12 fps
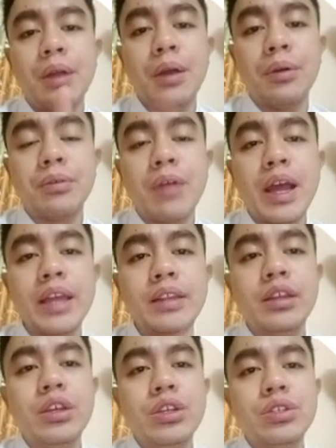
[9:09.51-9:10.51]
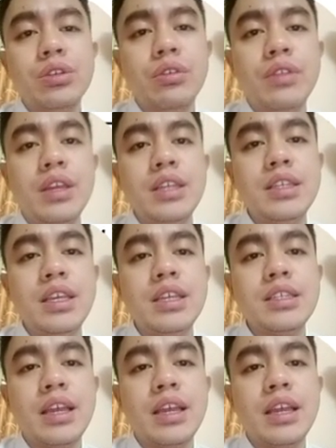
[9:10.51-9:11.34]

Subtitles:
Alright, so this is